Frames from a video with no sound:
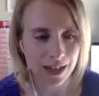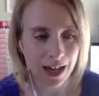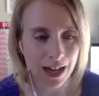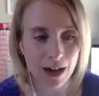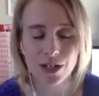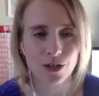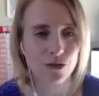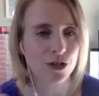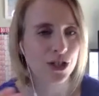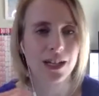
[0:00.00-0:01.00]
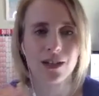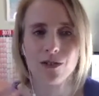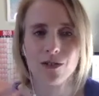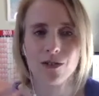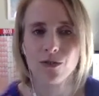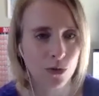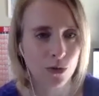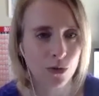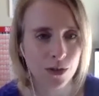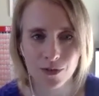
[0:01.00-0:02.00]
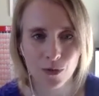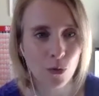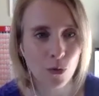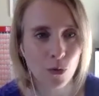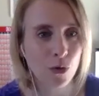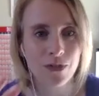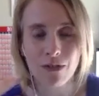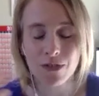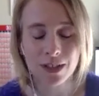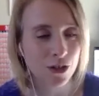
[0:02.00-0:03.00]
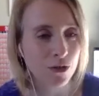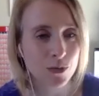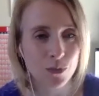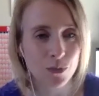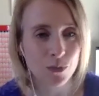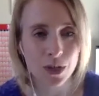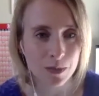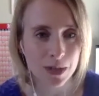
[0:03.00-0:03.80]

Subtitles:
how to negotiate all of everything that goes with a